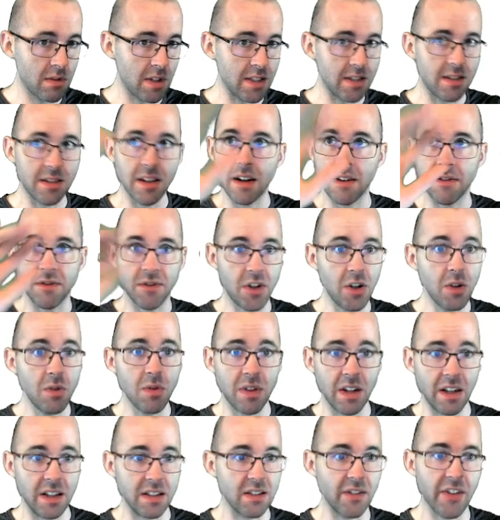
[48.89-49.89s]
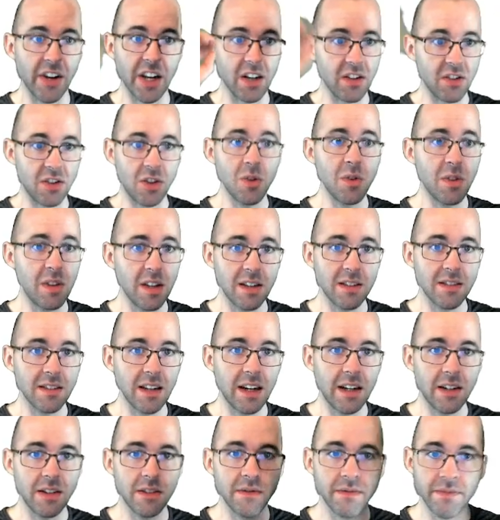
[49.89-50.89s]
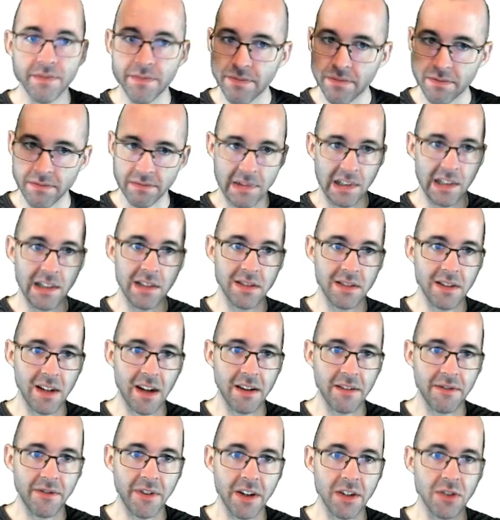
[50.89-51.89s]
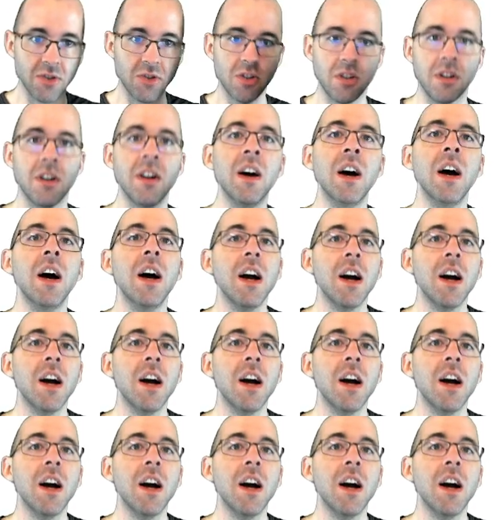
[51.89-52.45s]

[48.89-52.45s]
instead of two things, if I get two things out, then eh, it's not a function.